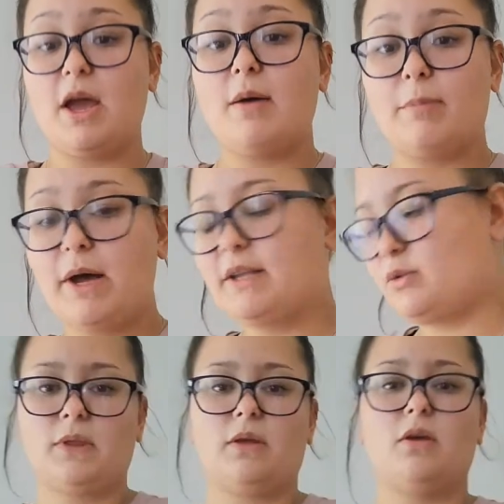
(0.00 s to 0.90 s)
But
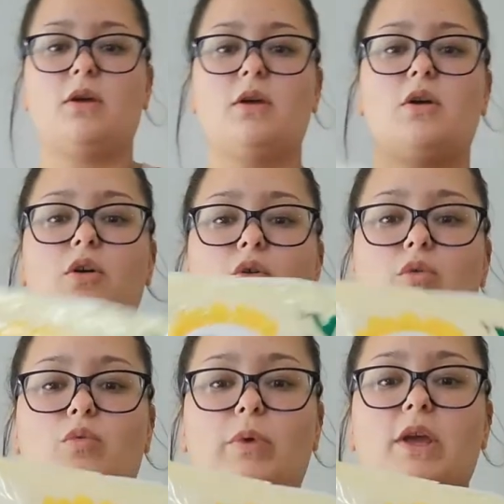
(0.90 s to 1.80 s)

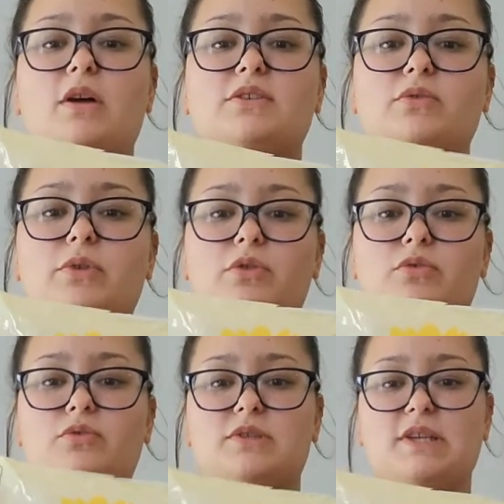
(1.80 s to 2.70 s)
we also
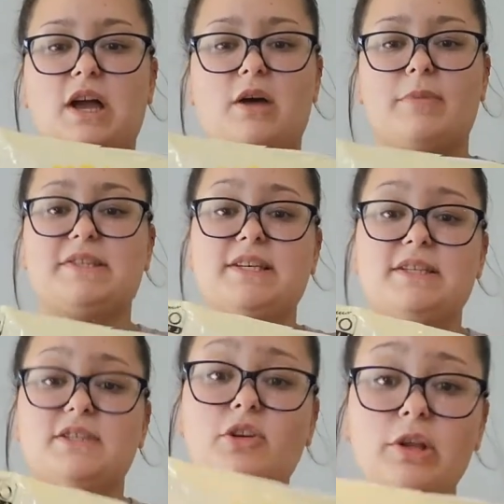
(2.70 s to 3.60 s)
used a seed
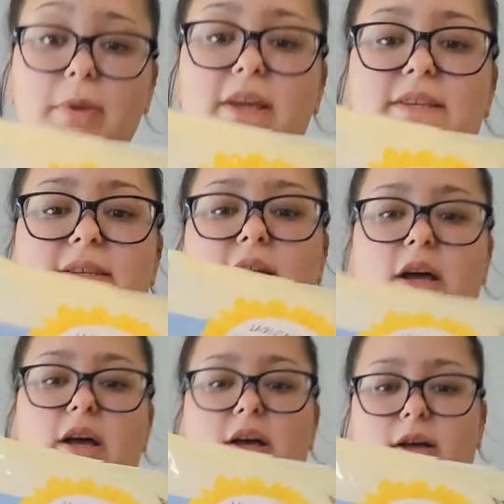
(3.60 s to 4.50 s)
starting mix
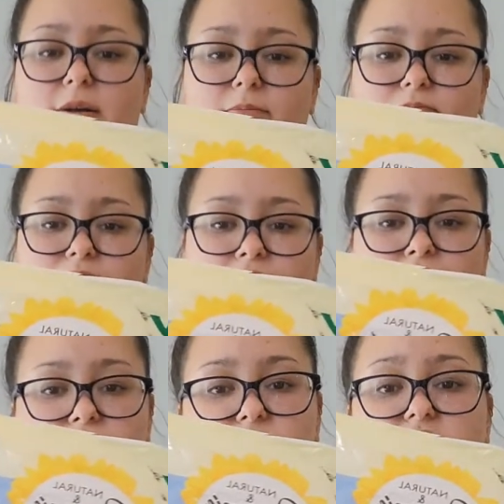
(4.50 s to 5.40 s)

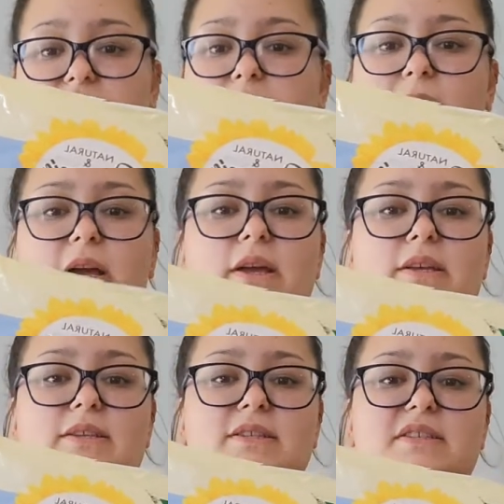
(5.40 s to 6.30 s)
just
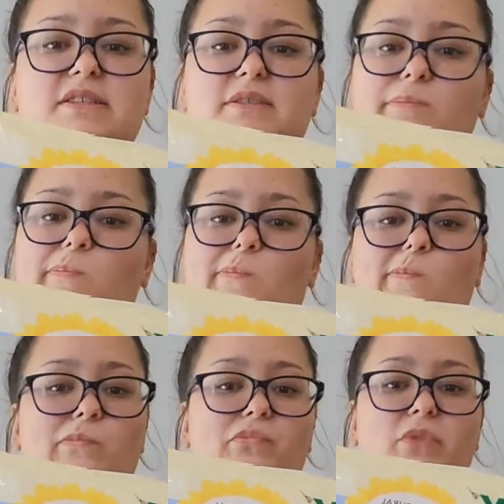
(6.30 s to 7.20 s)
because
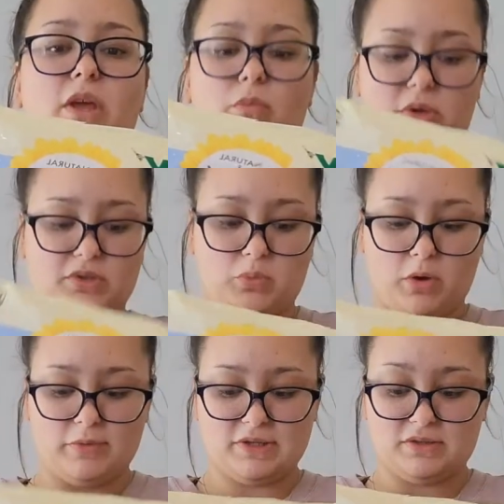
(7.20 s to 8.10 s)
it was
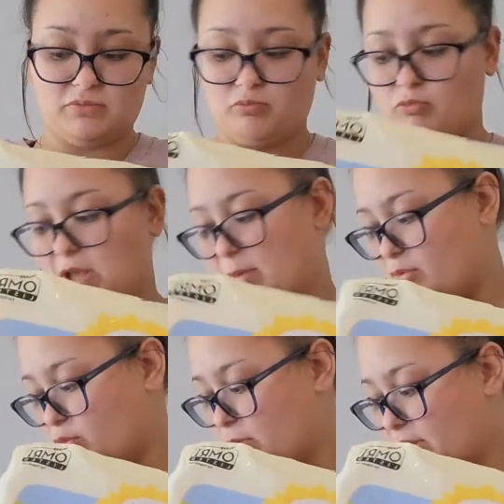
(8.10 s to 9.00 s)
what was
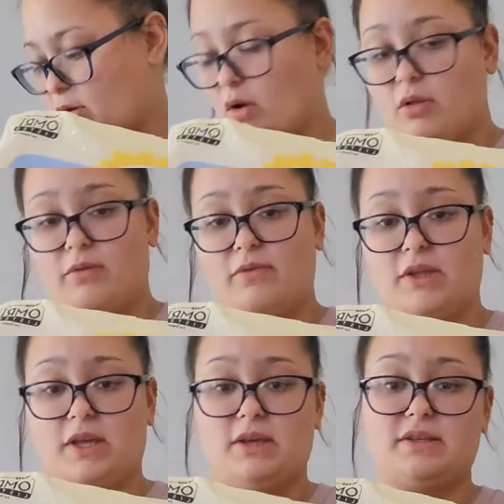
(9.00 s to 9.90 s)
labeled with all of
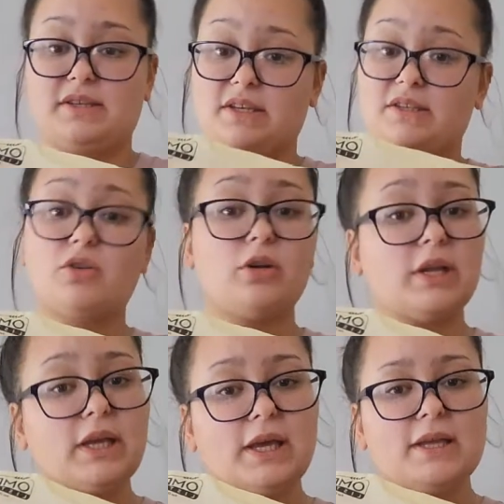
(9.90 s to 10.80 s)
the seed
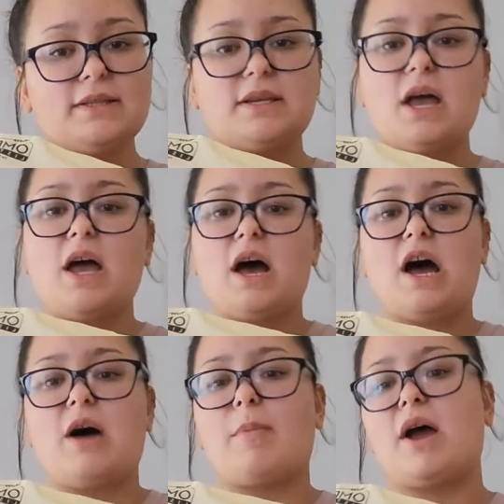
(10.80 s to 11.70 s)
starting kits.
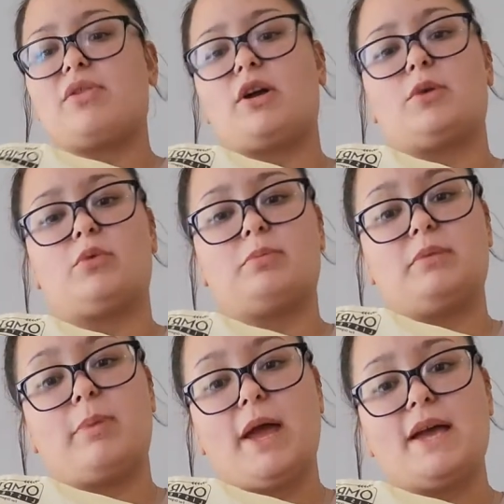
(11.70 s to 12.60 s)
I thought it would be
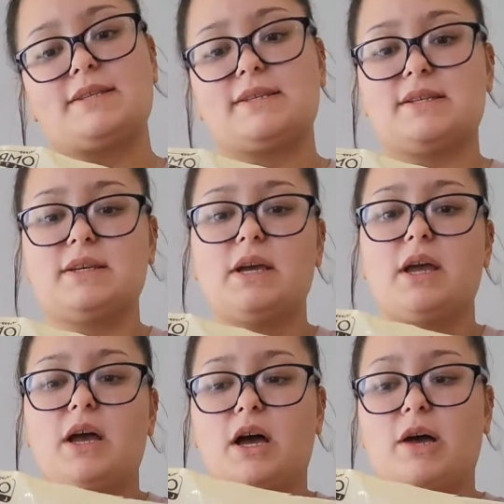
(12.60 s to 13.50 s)
best
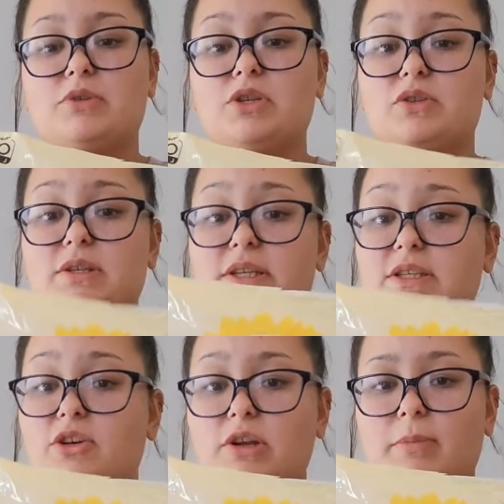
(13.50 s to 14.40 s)
to use a seed
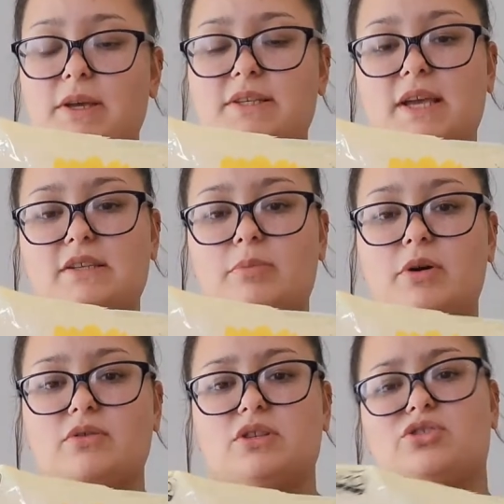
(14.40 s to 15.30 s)
starting mix as
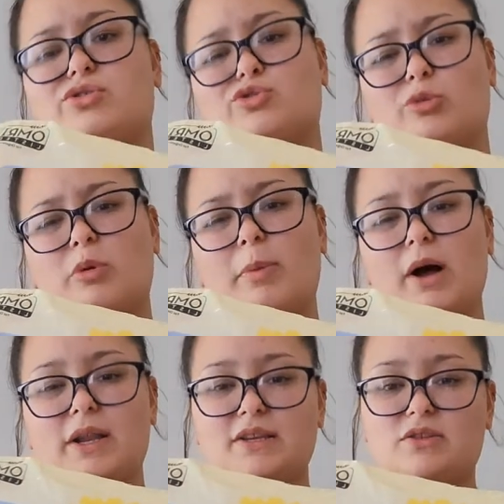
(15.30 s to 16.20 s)
opposed to just normal
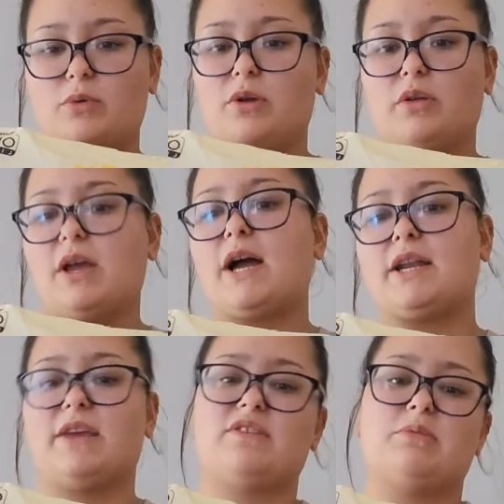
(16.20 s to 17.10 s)
potting soil. It kind
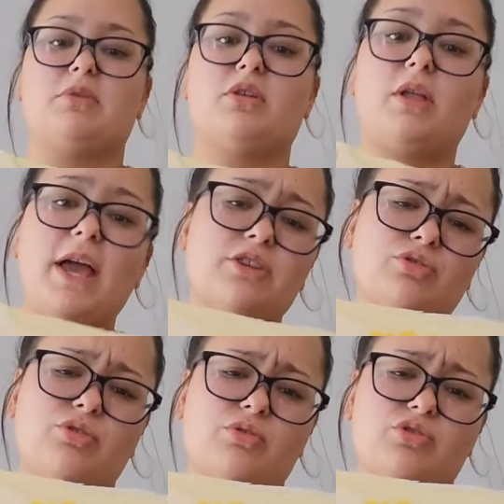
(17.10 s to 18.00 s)
of gives them a little
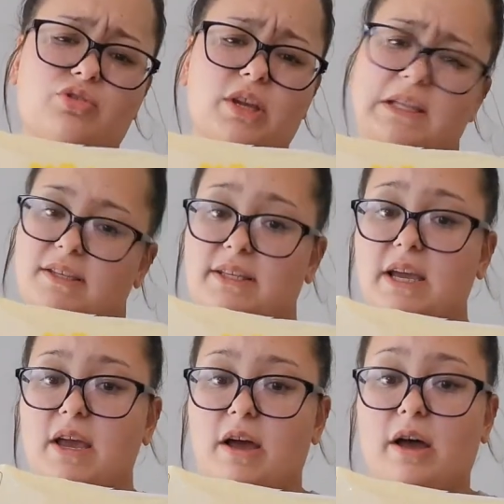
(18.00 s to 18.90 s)
extra nutrients
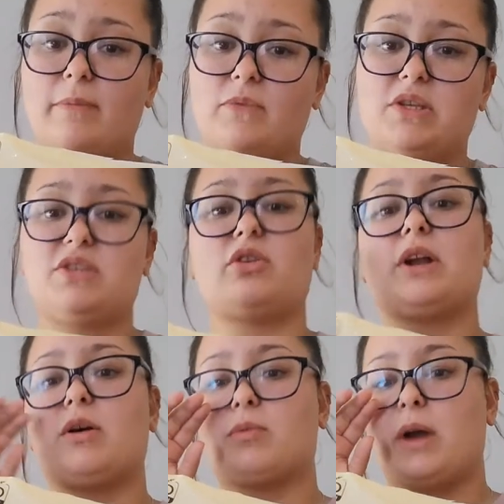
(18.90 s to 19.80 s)
to start
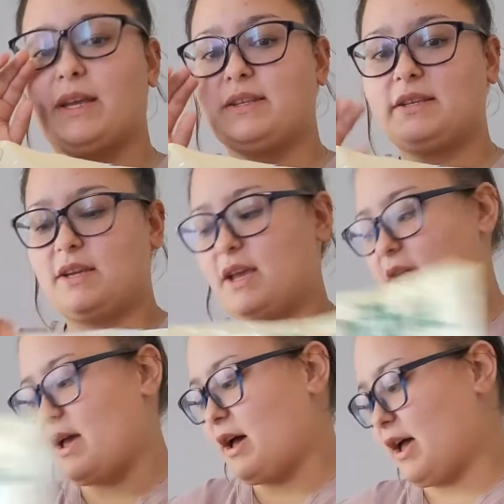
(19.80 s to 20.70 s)
out right.
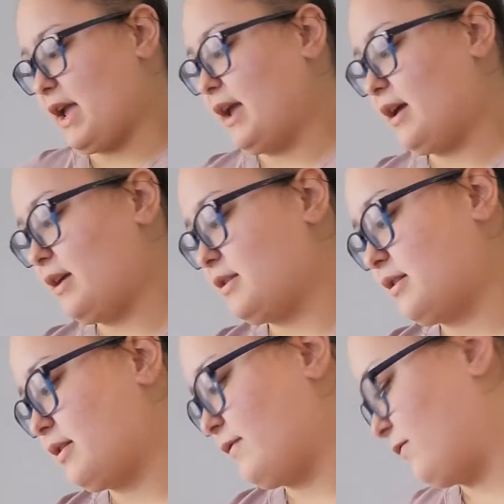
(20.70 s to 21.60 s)
And
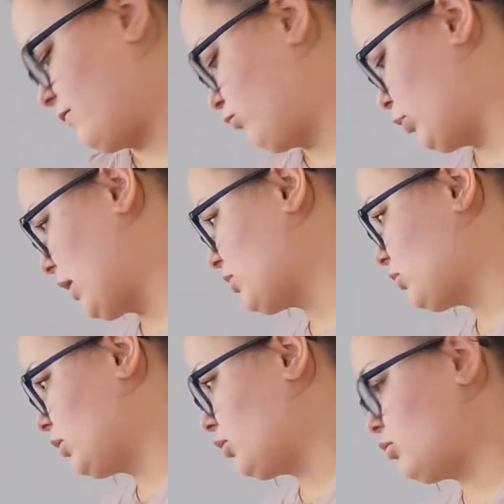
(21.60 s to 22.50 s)
we also
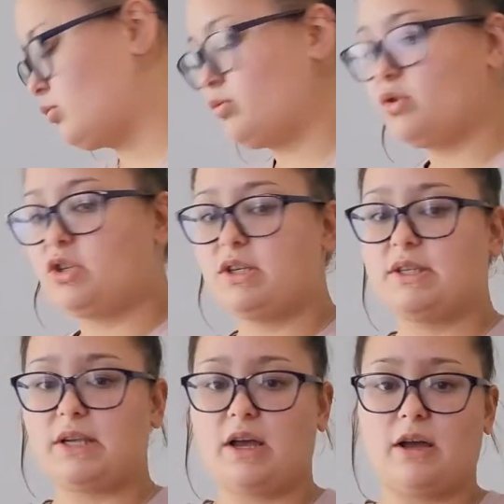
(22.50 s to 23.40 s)
used
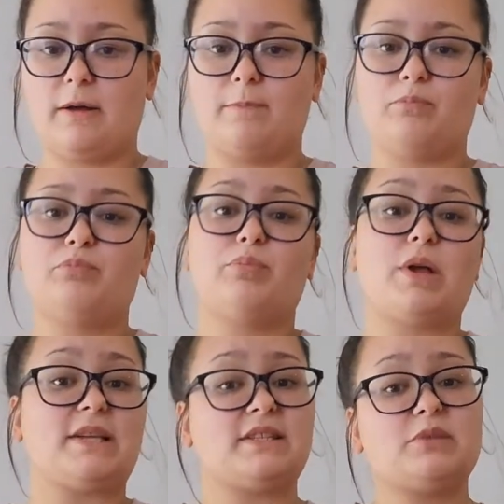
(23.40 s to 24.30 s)
some
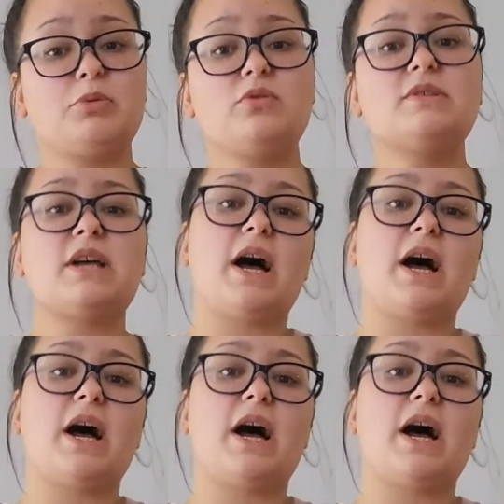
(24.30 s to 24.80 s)
plastic spoons.